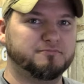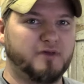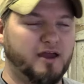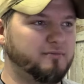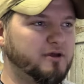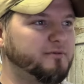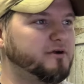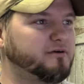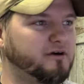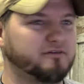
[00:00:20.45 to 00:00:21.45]
hang me up
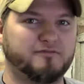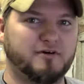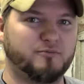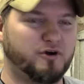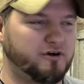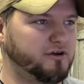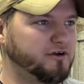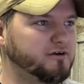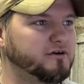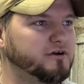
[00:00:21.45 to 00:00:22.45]
on a cross if I'm wrong
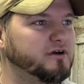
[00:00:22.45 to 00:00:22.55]
here.